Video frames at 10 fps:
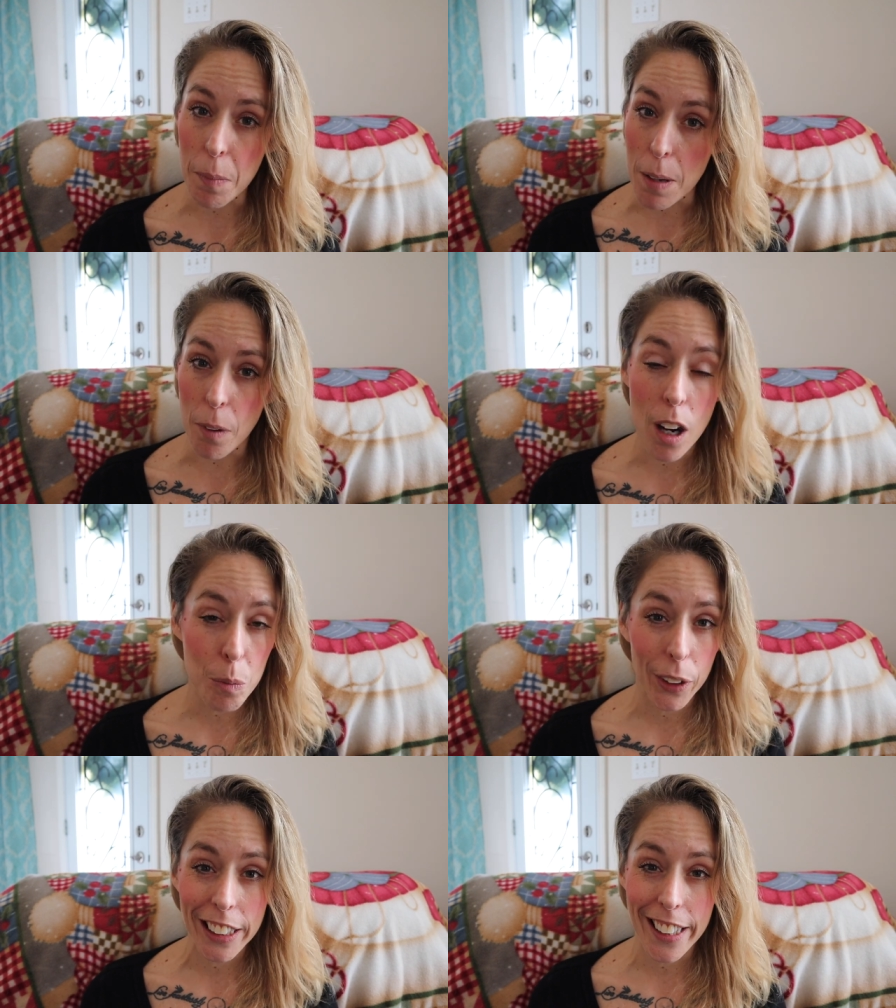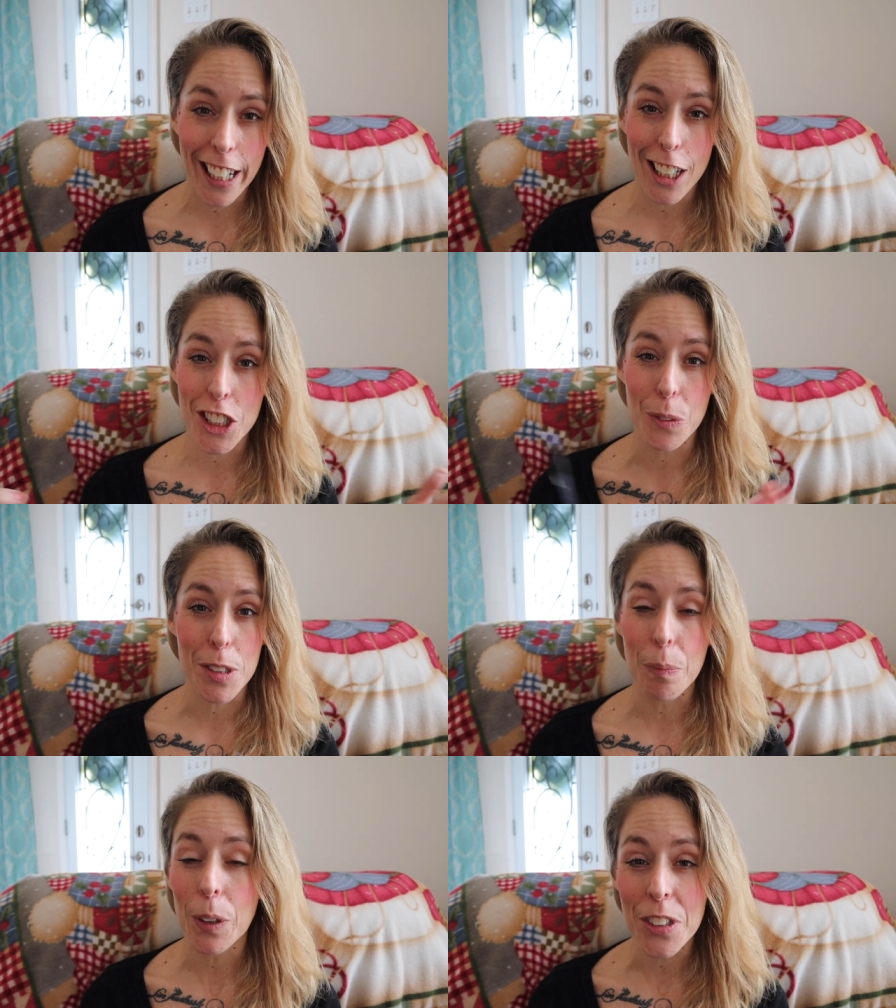My mom worked there. She was
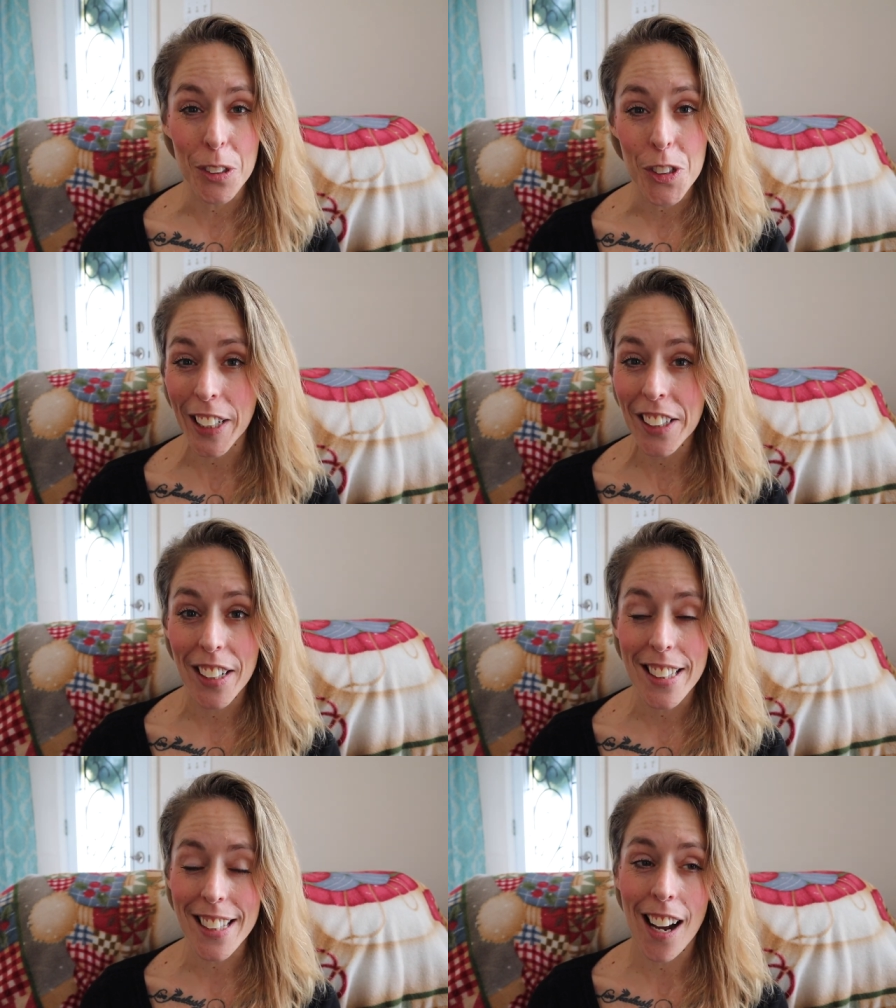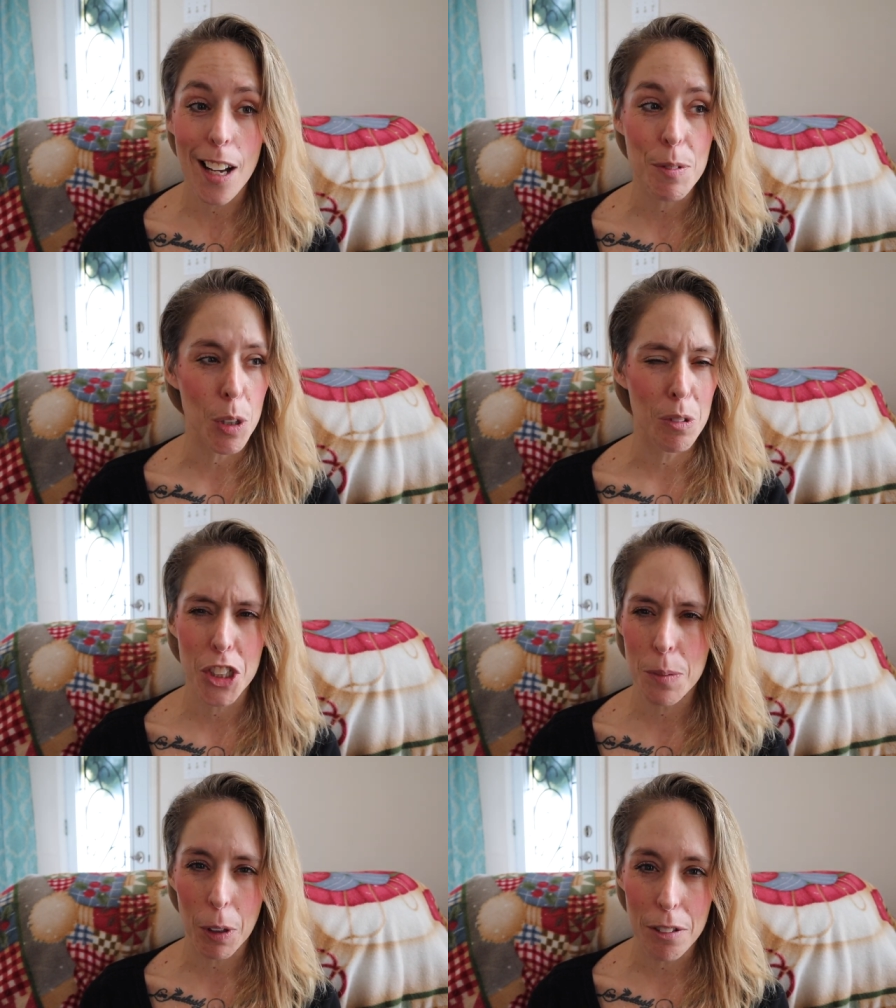a personal trainer at the time, so it was
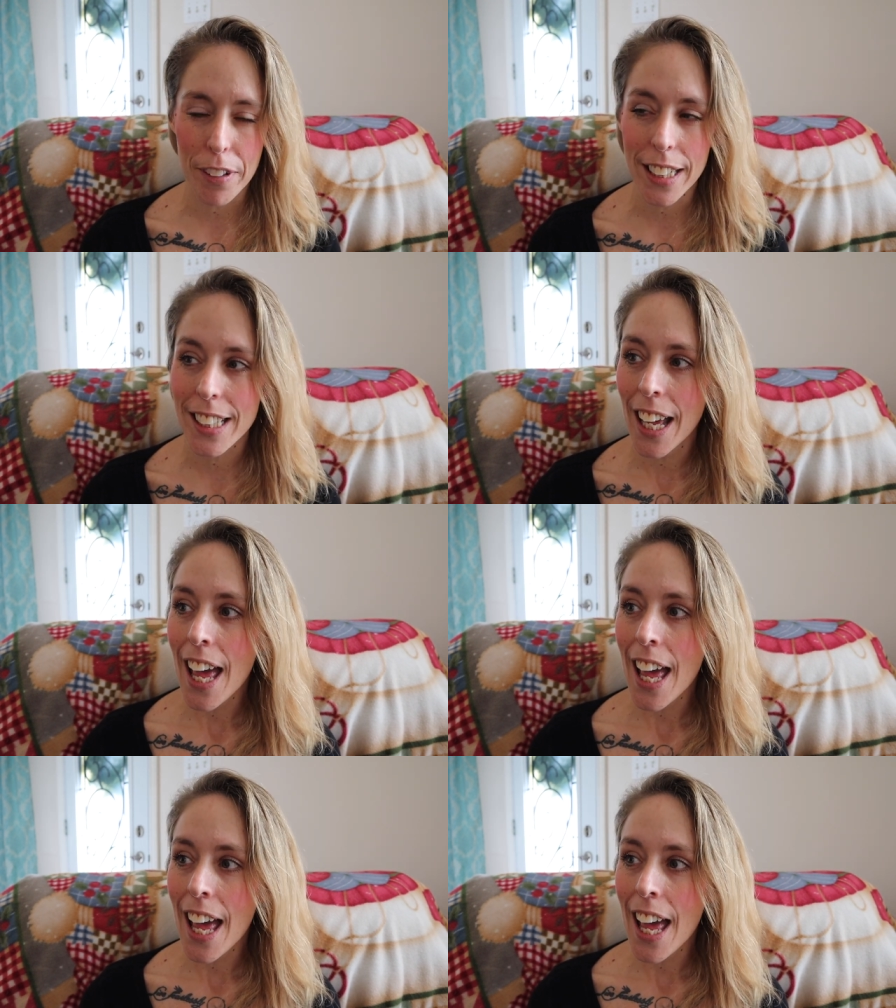just perfect.